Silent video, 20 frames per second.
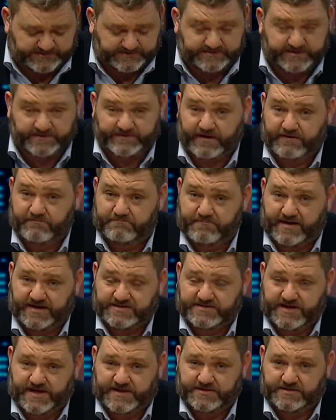they
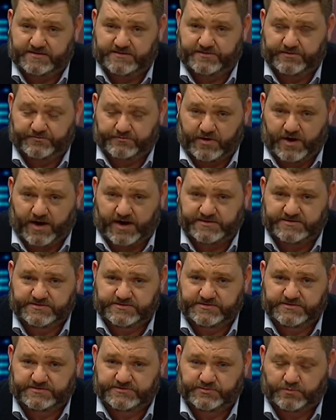maintain the right
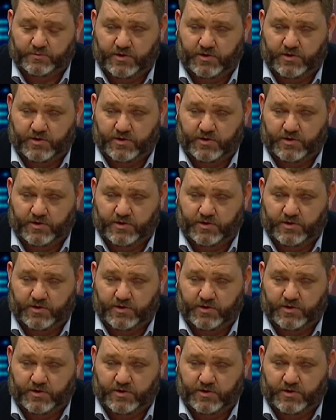to,